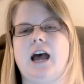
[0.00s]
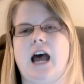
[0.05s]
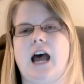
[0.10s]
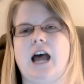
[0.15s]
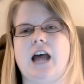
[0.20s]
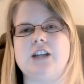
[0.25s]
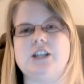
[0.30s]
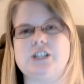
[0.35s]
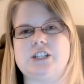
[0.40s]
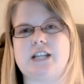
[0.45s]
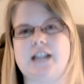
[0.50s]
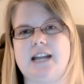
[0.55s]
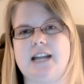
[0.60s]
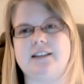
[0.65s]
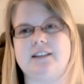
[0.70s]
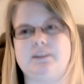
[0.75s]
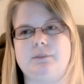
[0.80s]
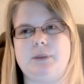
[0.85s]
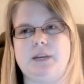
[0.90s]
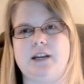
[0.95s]
I just kind of
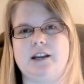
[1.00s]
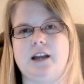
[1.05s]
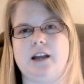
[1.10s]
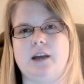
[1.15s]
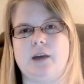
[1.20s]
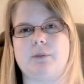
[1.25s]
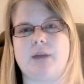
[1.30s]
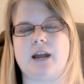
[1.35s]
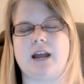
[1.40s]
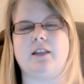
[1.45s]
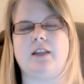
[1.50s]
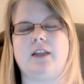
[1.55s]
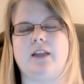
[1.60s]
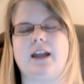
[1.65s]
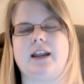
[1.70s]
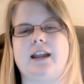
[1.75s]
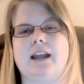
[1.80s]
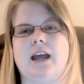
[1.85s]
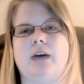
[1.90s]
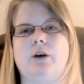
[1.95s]
speed it up, kind of
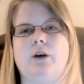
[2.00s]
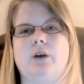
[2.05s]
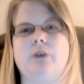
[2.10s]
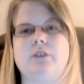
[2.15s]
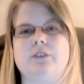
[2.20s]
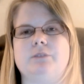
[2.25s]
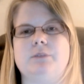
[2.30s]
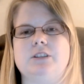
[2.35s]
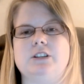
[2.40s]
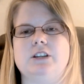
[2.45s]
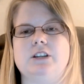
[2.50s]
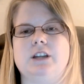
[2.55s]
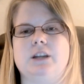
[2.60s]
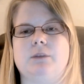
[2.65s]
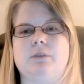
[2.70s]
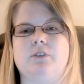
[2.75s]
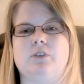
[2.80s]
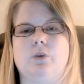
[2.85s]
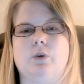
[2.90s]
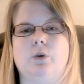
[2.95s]
like how I was mentioning
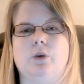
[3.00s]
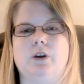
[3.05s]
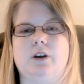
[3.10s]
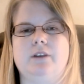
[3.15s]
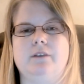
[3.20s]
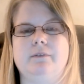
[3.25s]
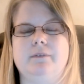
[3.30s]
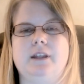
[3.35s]
before.